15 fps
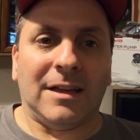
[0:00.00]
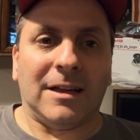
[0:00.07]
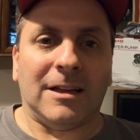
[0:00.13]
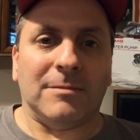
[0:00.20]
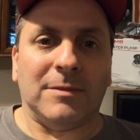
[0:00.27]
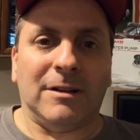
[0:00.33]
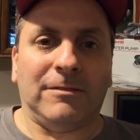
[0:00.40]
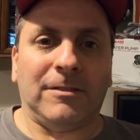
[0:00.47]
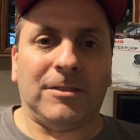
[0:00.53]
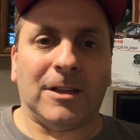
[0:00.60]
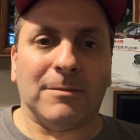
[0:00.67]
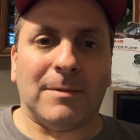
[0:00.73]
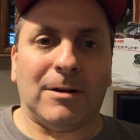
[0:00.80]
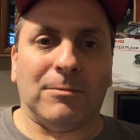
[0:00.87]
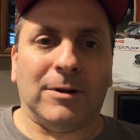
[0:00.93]
I mean, if you
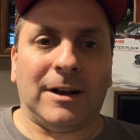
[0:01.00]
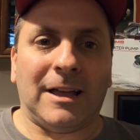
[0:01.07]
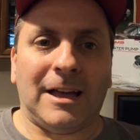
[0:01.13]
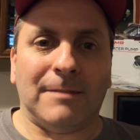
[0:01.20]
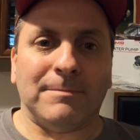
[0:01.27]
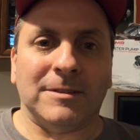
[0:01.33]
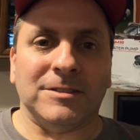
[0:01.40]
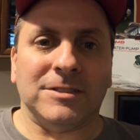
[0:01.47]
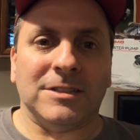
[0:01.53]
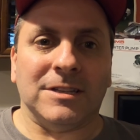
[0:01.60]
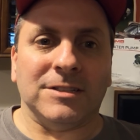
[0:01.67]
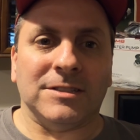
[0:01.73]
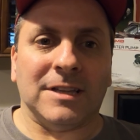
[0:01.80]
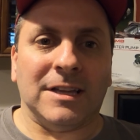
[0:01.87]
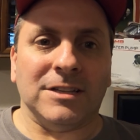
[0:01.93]
think about what happens
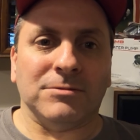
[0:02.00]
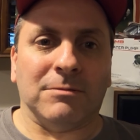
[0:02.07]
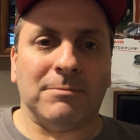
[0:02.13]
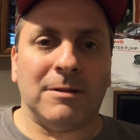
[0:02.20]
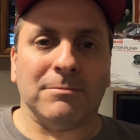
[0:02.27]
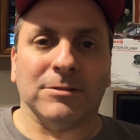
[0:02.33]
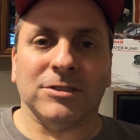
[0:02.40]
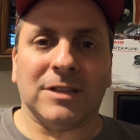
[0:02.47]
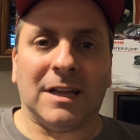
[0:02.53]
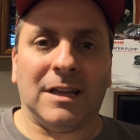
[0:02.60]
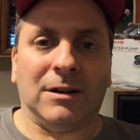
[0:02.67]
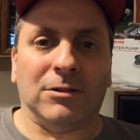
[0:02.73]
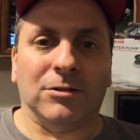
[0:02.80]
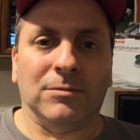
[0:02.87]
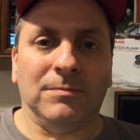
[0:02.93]
these days with people
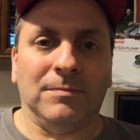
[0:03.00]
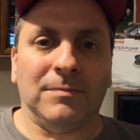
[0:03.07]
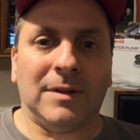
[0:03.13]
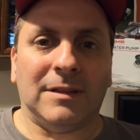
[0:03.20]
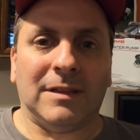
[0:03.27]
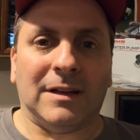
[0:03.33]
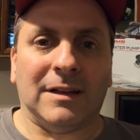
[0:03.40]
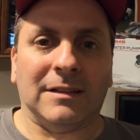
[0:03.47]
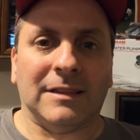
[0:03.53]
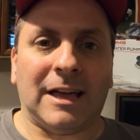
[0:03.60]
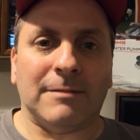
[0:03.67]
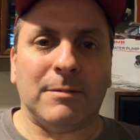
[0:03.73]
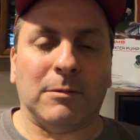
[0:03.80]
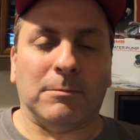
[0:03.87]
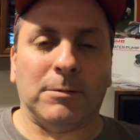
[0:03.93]
staying home, a
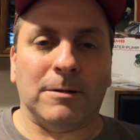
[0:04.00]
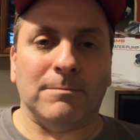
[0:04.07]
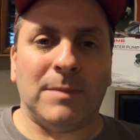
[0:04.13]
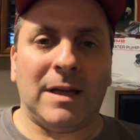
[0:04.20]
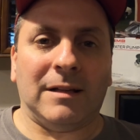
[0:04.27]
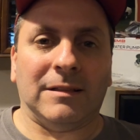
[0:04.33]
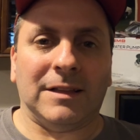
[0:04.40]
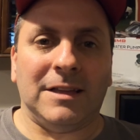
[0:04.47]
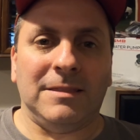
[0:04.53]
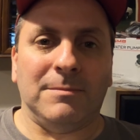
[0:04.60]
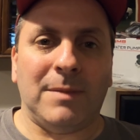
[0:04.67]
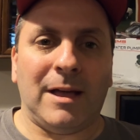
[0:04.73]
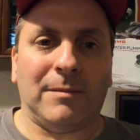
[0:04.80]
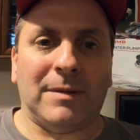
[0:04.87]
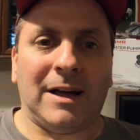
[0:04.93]
lot of people putting mail in the
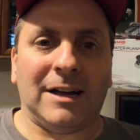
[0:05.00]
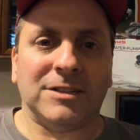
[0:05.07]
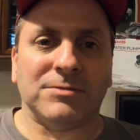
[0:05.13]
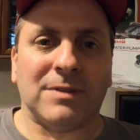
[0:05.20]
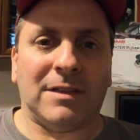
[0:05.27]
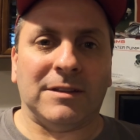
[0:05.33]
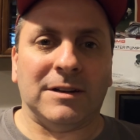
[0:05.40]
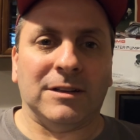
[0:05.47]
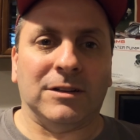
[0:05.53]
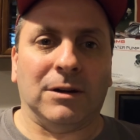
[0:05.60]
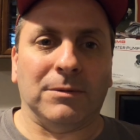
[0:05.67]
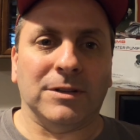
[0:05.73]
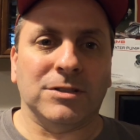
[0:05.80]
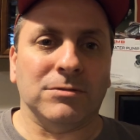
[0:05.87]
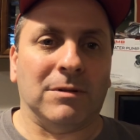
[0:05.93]
mailbox rather than
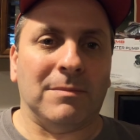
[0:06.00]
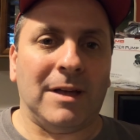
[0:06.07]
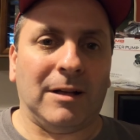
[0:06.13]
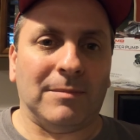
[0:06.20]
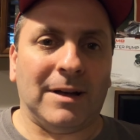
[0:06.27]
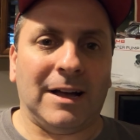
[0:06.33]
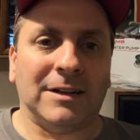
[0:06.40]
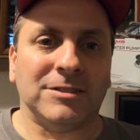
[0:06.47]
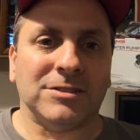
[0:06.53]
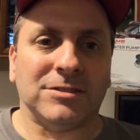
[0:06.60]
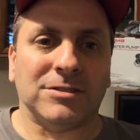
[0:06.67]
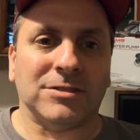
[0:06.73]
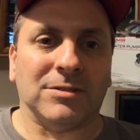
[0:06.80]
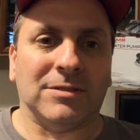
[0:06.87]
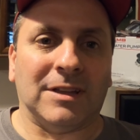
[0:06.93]
going to a mailbox
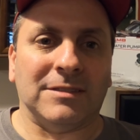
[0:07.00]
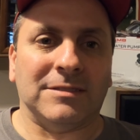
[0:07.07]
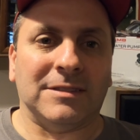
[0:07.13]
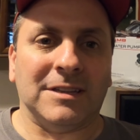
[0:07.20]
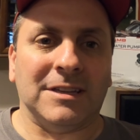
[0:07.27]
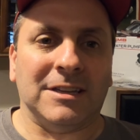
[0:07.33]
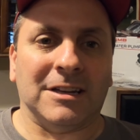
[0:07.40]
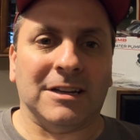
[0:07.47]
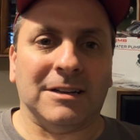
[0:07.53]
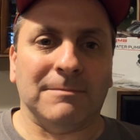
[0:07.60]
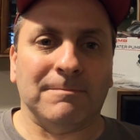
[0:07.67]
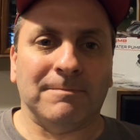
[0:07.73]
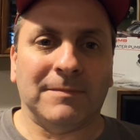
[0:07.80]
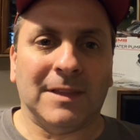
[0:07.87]
so that the